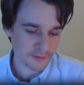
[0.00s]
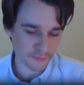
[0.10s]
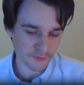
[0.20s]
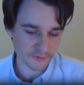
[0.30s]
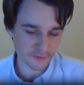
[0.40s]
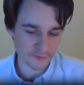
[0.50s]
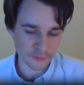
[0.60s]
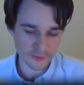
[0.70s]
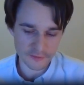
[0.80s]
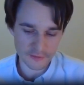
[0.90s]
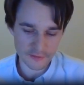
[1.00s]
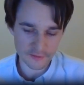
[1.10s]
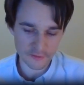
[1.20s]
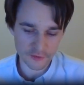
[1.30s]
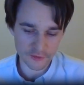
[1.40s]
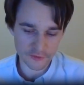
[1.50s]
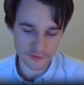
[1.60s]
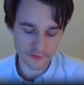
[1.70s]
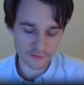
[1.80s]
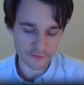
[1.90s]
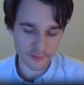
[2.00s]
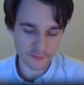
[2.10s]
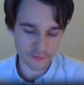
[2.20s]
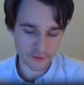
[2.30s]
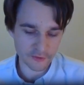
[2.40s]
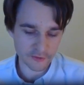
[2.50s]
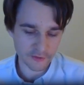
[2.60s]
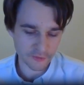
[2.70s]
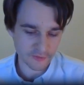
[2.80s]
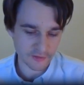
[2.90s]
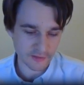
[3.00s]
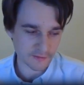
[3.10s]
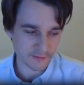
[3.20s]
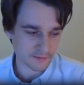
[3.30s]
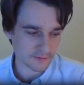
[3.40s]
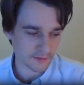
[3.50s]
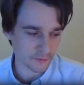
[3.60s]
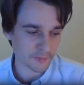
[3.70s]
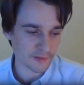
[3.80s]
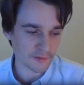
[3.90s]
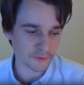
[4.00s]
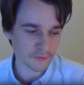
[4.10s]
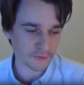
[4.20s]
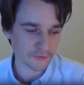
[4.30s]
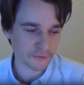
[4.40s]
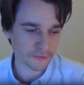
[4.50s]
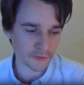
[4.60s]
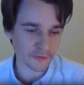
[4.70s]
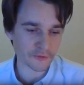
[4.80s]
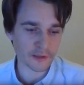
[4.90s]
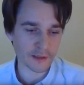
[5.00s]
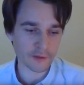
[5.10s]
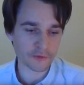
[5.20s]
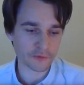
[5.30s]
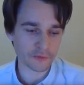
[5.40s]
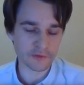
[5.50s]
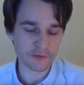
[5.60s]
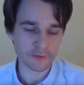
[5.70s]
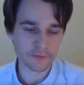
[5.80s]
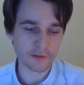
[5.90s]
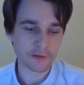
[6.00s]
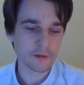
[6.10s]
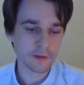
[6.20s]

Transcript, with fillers: difference in, Swe in Swedish governance compared to other countries, and that is that our ministers are not allowed to intervene